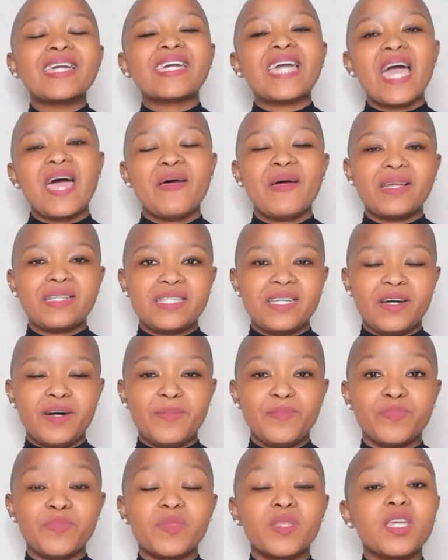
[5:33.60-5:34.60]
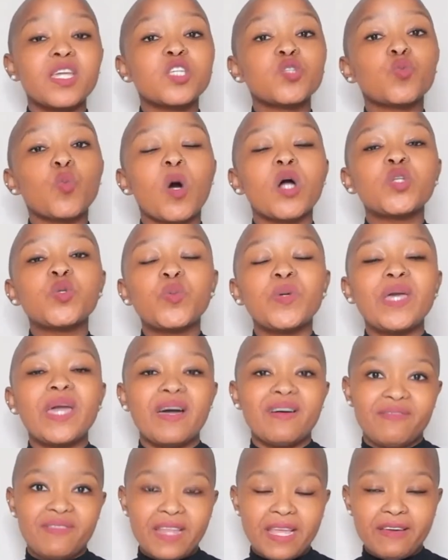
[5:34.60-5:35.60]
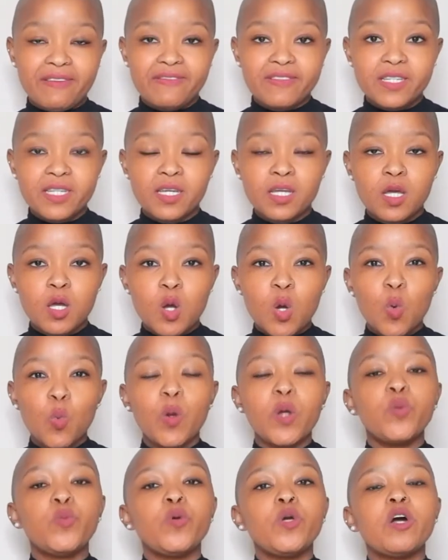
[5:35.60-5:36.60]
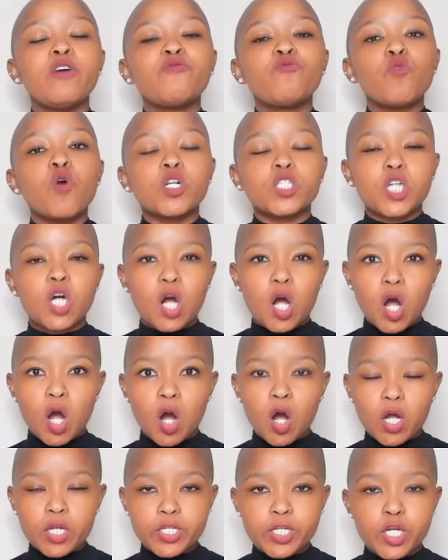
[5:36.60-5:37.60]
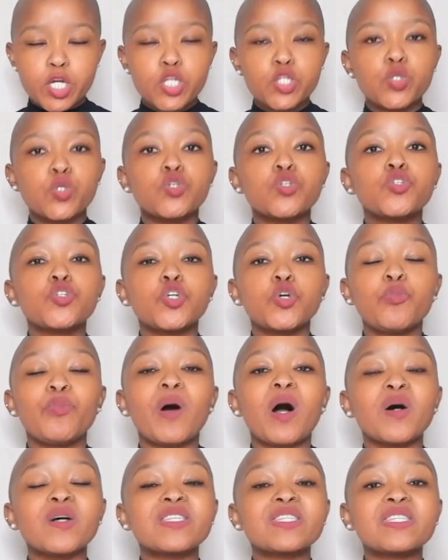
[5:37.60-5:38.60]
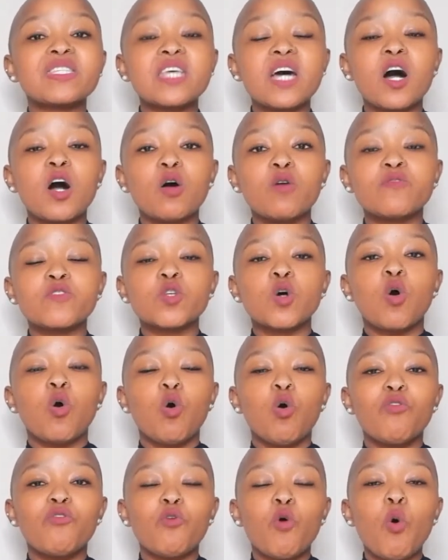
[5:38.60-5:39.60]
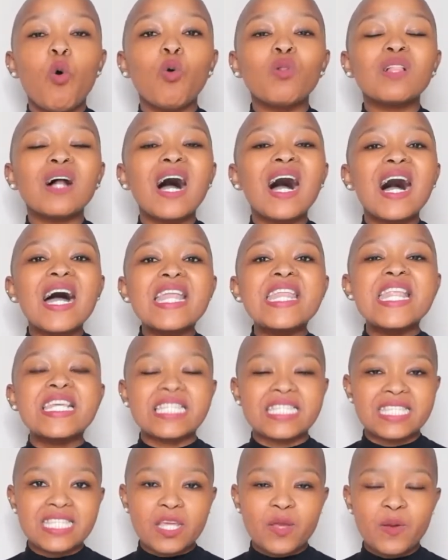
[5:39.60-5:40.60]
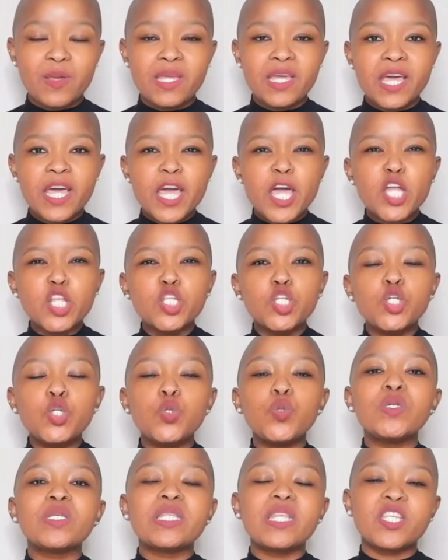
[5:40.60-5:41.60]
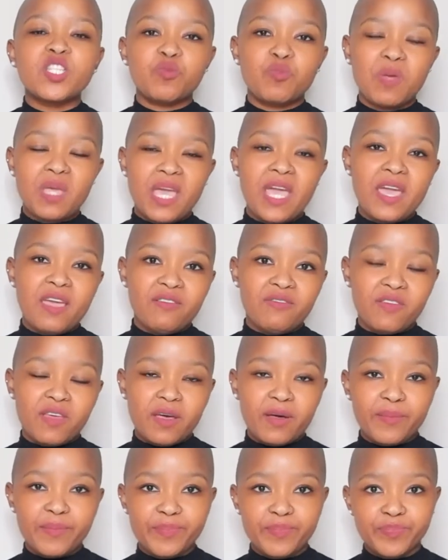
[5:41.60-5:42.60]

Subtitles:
Character is what we have left when we have worked hard to strip ourselves of all unnecessary and useless behavior.